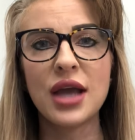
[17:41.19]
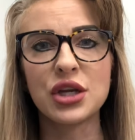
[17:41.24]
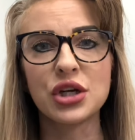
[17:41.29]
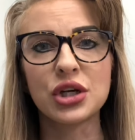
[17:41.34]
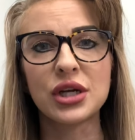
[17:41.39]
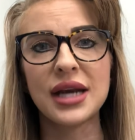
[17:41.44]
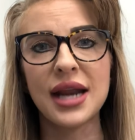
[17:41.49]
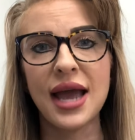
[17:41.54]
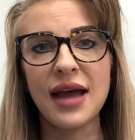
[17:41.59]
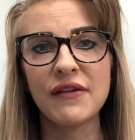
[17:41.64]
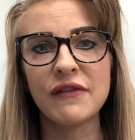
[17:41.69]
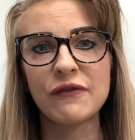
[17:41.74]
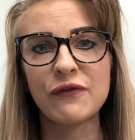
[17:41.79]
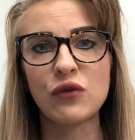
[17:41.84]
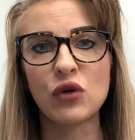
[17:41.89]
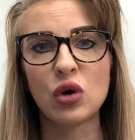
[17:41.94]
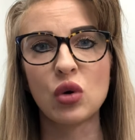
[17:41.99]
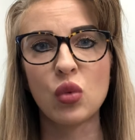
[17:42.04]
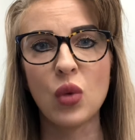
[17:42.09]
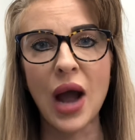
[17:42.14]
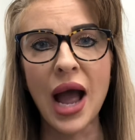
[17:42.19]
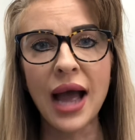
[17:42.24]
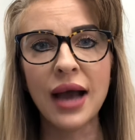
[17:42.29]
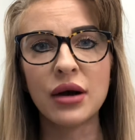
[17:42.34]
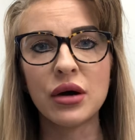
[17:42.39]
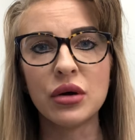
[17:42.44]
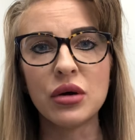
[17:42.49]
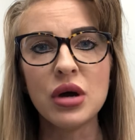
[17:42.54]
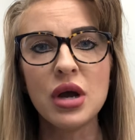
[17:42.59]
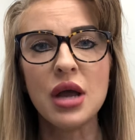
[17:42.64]
You're going to have it for a
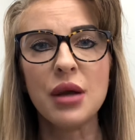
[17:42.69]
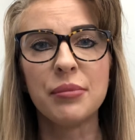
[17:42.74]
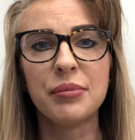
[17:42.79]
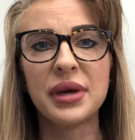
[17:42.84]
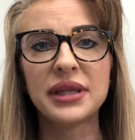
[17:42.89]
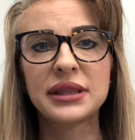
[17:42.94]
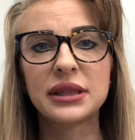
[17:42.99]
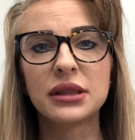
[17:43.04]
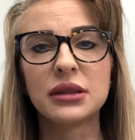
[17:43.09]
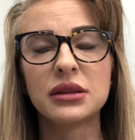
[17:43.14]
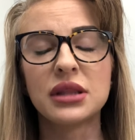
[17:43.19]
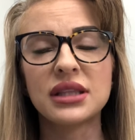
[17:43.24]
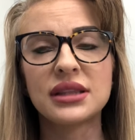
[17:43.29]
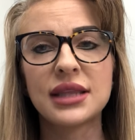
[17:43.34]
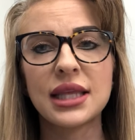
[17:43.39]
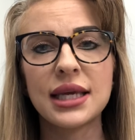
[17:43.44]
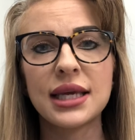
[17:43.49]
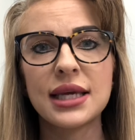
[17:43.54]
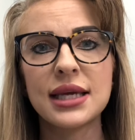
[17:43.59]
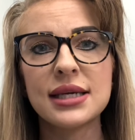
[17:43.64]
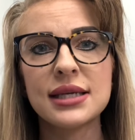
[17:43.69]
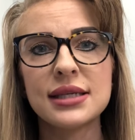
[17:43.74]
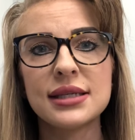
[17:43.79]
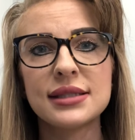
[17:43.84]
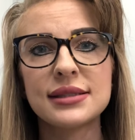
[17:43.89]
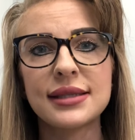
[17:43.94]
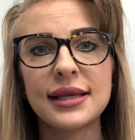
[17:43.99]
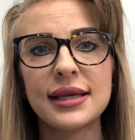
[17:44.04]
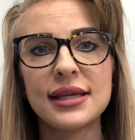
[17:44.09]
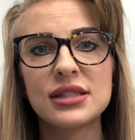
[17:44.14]
while. But the thing
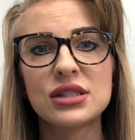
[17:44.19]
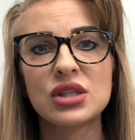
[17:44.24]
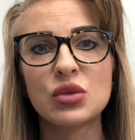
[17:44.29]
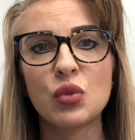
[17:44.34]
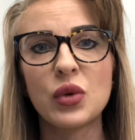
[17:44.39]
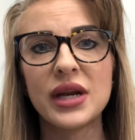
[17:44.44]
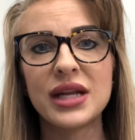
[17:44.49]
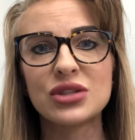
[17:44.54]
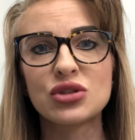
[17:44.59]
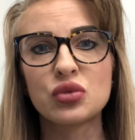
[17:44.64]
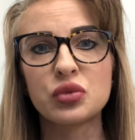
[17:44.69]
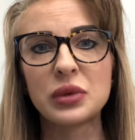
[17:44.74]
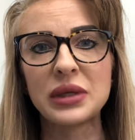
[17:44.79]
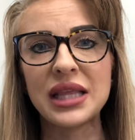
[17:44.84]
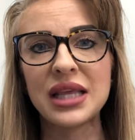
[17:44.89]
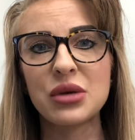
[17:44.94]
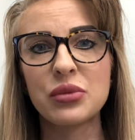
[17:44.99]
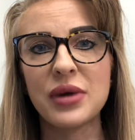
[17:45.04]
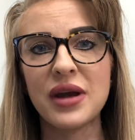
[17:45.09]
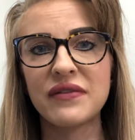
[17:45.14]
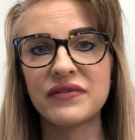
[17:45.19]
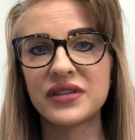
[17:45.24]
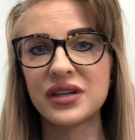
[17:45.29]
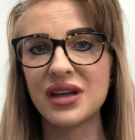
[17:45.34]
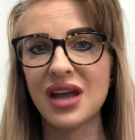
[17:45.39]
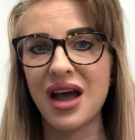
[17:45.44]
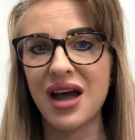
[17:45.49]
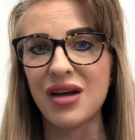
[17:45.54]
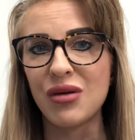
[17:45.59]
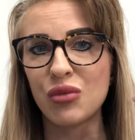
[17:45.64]
is when it's really
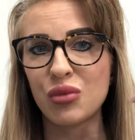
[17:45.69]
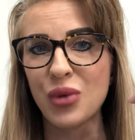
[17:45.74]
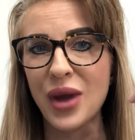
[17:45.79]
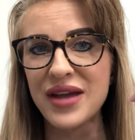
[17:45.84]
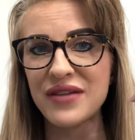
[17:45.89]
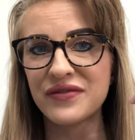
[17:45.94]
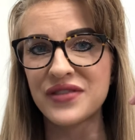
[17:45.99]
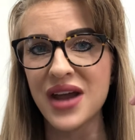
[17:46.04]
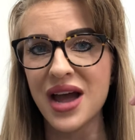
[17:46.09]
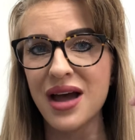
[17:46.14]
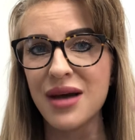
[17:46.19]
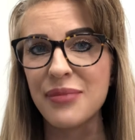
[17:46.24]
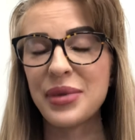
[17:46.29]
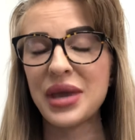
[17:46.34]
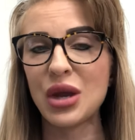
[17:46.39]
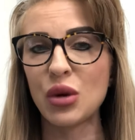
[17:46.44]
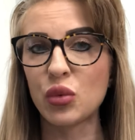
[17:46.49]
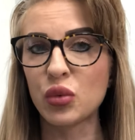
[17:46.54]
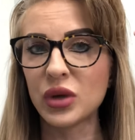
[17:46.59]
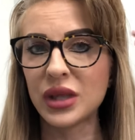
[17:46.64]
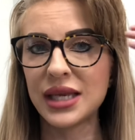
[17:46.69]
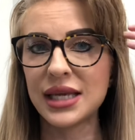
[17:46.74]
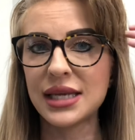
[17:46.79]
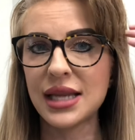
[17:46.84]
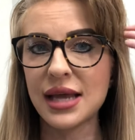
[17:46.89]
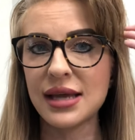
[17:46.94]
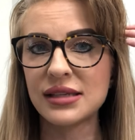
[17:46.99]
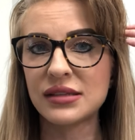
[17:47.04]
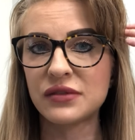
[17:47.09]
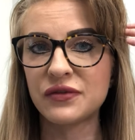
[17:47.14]
revved up, it really
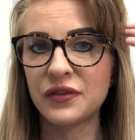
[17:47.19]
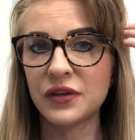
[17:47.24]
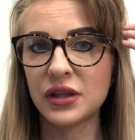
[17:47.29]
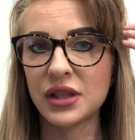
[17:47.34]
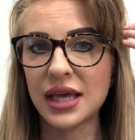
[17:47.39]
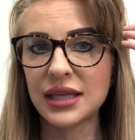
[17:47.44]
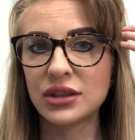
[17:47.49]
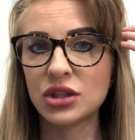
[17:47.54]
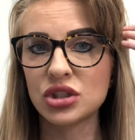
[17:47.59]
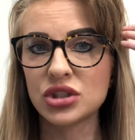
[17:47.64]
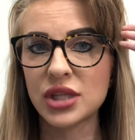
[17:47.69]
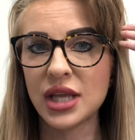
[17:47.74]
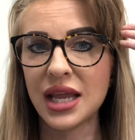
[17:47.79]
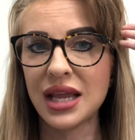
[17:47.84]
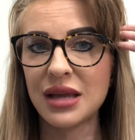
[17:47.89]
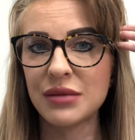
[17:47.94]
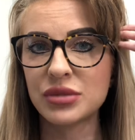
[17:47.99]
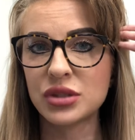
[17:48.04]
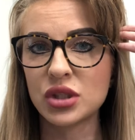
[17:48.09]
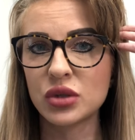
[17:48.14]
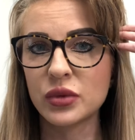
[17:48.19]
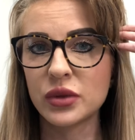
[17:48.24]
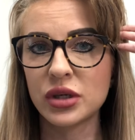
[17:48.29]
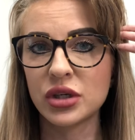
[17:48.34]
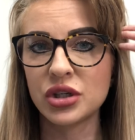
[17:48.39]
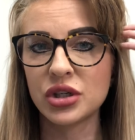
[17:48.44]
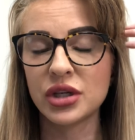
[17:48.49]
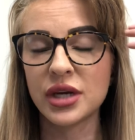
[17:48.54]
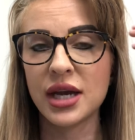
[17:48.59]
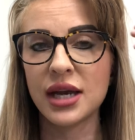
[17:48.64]
does feel like there's a hamster wheel
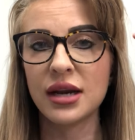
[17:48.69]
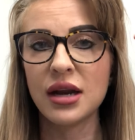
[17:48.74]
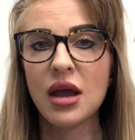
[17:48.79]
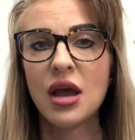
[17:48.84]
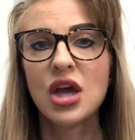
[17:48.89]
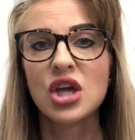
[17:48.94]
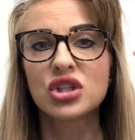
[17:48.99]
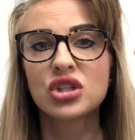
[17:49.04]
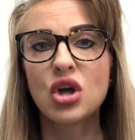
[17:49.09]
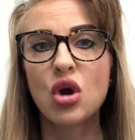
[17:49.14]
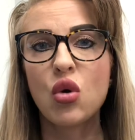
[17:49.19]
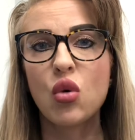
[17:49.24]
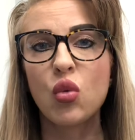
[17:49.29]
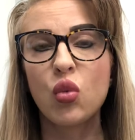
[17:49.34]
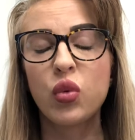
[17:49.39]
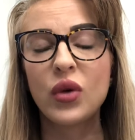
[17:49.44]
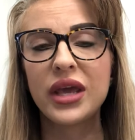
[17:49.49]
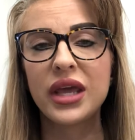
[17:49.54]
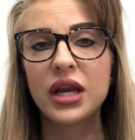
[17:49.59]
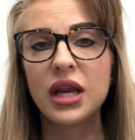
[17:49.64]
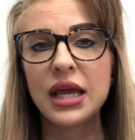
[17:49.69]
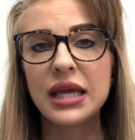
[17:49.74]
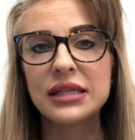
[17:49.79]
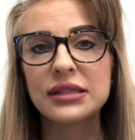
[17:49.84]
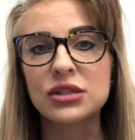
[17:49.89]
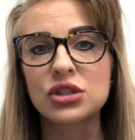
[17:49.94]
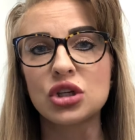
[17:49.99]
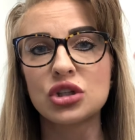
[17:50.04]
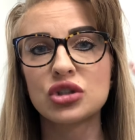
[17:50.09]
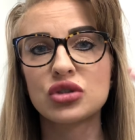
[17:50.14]
in your head. So when it
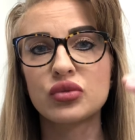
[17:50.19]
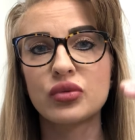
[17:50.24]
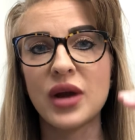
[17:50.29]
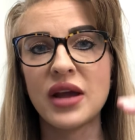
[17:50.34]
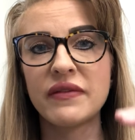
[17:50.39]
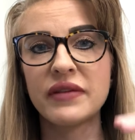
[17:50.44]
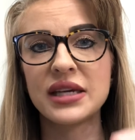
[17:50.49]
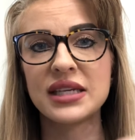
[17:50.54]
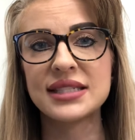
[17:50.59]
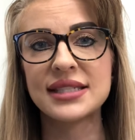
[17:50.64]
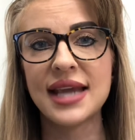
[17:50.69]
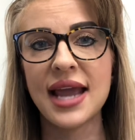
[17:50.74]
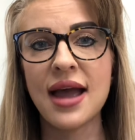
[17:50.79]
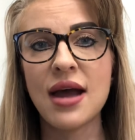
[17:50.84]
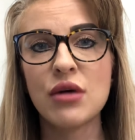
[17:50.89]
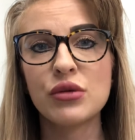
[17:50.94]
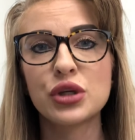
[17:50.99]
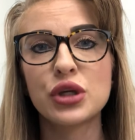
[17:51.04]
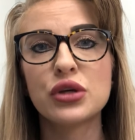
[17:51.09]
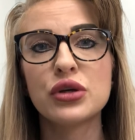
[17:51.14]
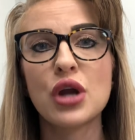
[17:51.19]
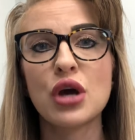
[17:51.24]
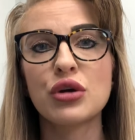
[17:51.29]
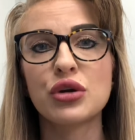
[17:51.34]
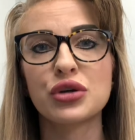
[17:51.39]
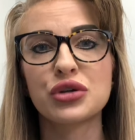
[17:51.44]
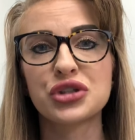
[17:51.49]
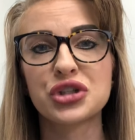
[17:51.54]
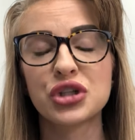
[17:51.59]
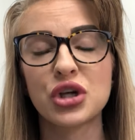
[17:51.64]
starts revving down, you know
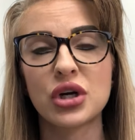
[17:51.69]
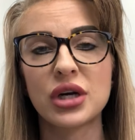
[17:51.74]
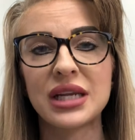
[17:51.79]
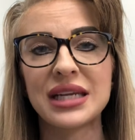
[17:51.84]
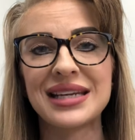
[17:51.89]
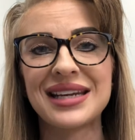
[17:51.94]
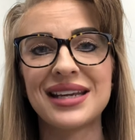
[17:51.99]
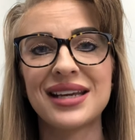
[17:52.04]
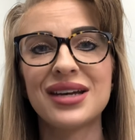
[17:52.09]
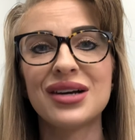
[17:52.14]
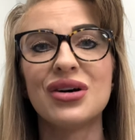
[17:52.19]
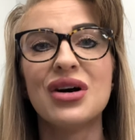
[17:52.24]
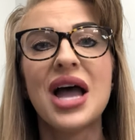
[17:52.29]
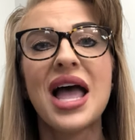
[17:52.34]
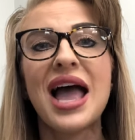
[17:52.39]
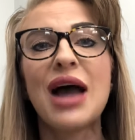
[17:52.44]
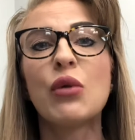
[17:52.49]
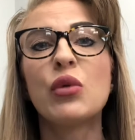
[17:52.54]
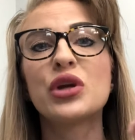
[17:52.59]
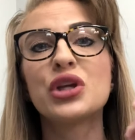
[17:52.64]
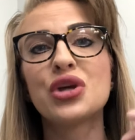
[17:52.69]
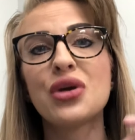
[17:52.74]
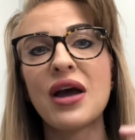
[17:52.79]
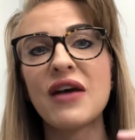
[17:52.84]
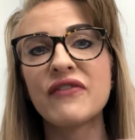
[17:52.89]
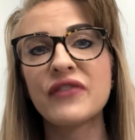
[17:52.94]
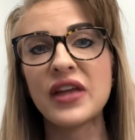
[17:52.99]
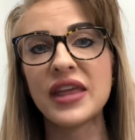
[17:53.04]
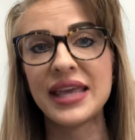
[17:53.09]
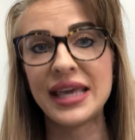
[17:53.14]
you're starting to heal. And when you
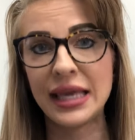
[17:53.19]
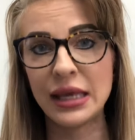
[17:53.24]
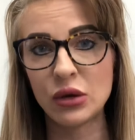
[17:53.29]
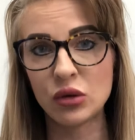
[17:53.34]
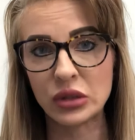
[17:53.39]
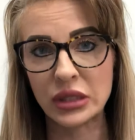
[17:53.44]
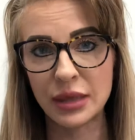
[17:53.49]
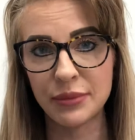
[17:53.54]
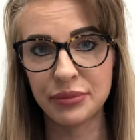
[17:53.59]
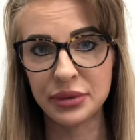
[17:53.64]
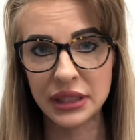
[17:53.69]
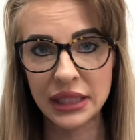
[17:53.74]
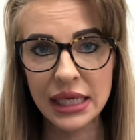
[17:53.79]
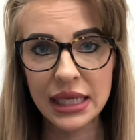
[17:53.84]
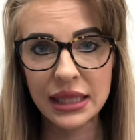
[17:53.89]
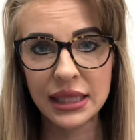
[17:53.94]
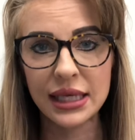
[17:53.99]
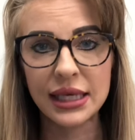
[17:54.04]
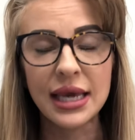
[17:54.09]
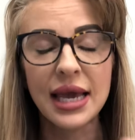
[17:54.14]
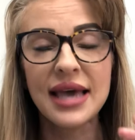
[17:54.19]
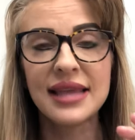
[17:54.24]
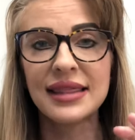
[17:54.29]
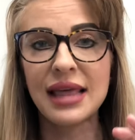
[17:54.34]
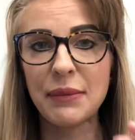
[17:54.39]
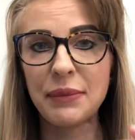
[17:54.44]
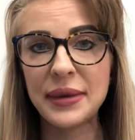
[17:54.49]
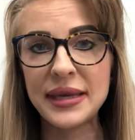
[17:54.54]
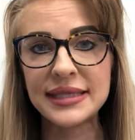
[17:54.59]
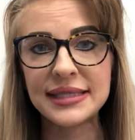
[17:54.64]
have healed completely,
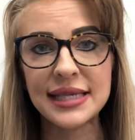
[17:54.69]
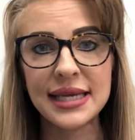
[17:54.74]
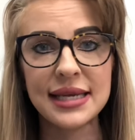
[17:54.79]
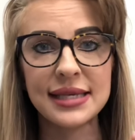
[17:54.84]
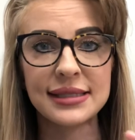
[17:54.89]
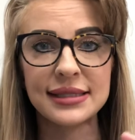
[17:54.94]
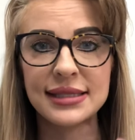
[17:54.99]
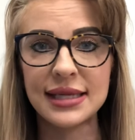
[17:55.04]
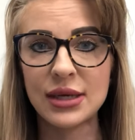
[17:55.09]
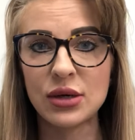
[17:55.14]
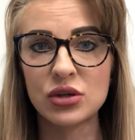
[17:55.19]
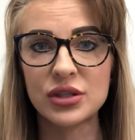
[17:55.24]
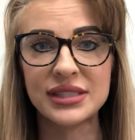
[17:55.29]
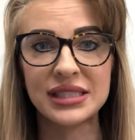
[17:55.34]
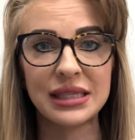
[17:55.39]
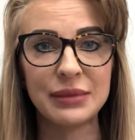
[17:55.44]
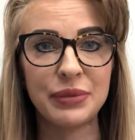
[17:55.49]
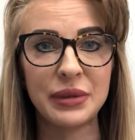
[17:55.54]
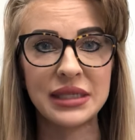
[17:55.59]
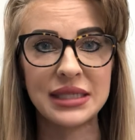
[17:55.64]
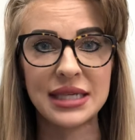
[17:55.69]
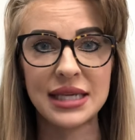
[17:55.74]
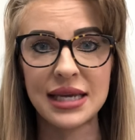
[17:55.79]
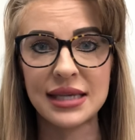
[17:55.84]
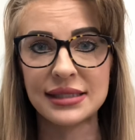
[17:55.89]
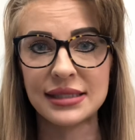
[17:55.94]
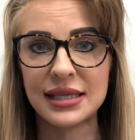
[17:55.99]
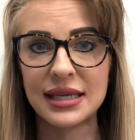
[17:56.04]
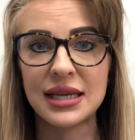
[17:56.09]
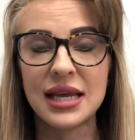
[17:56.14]
that PTSD or
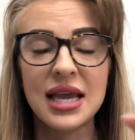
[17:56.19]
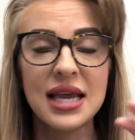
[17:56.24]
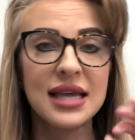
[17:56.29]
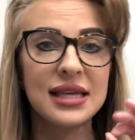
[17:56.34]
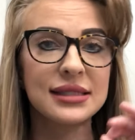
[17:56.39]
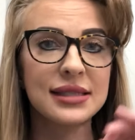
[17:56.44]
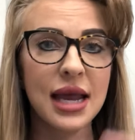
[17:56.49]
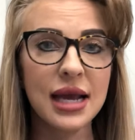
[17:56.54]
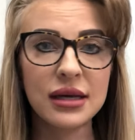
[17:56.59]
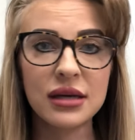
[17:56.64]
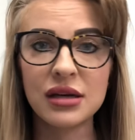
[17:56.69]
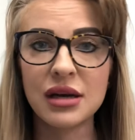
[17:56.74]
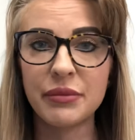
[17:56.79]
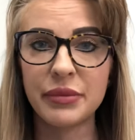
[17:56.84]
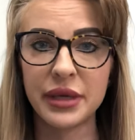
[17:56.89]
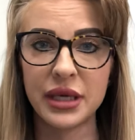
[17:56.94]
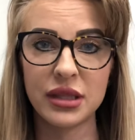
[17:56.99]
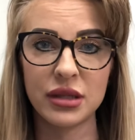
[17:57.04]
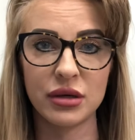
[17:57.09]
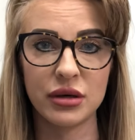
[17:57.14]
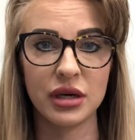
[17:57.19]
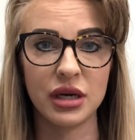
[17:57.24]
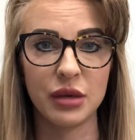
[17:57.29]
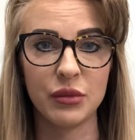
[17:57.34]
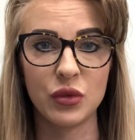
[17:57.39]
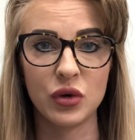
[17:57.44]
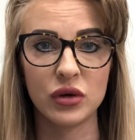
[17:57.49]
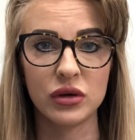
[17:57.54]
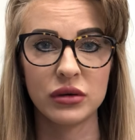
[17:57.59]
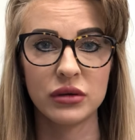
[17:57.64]
CPTSD is not going to be there
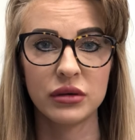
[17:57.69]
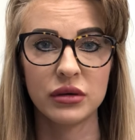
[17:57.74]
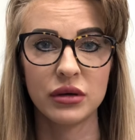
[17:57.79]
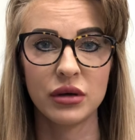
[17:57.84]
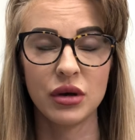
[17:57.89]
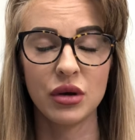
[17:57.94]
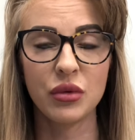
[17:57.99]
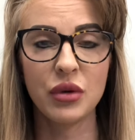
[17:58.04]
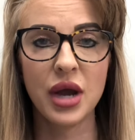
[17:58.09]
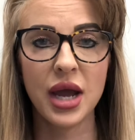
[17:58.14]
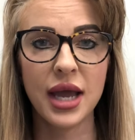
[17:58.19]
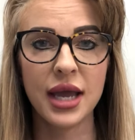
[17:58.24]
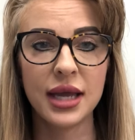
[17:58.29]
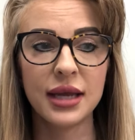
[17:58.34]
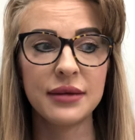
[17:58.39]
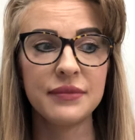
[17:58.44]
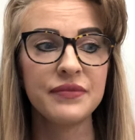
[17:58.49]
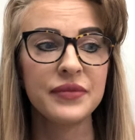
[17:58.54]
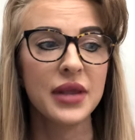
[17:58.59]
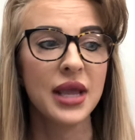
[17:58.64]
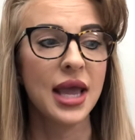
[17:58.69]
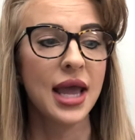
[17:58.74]
anymore. Okay?